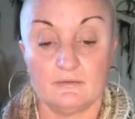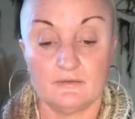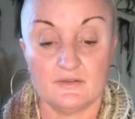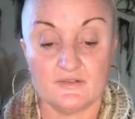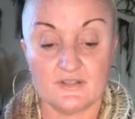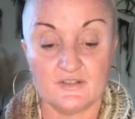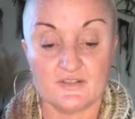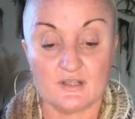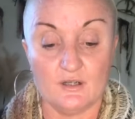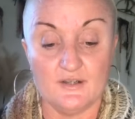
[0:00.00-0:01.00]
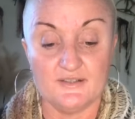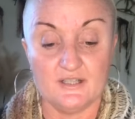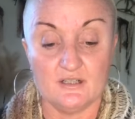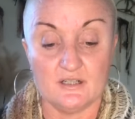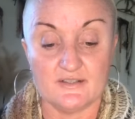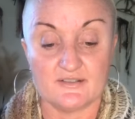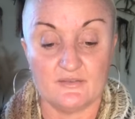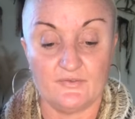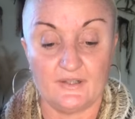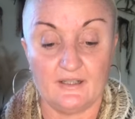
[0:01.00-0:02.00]
So just closing the eyes,
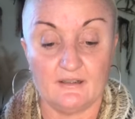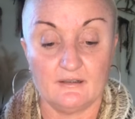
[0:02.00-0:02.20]
softening,